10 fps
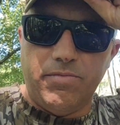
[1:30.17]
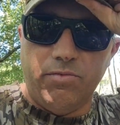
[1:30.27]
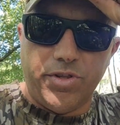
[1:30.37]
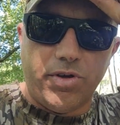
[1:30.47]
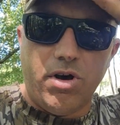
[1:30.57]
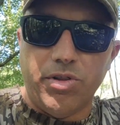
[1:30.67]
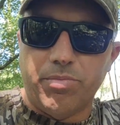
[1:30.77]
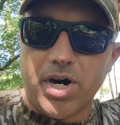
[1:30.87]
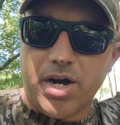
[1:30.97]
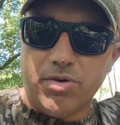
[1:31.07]
with all the
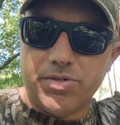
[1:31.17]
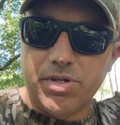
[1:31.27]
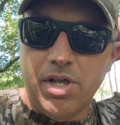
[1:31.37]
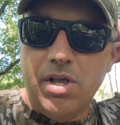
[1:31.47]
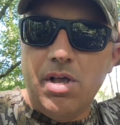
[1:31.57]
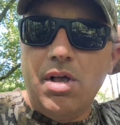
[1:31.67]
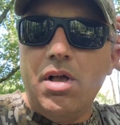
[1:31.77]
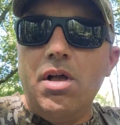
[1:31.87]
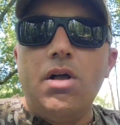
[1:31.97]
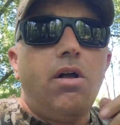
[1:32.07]
browse.
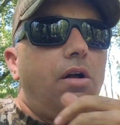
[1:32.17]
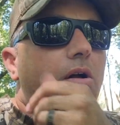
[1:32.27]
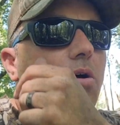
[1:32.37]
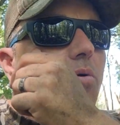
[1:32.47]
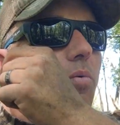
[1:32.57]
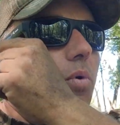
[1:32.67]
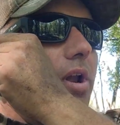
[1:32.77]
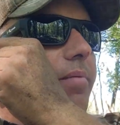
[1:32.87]
What I'm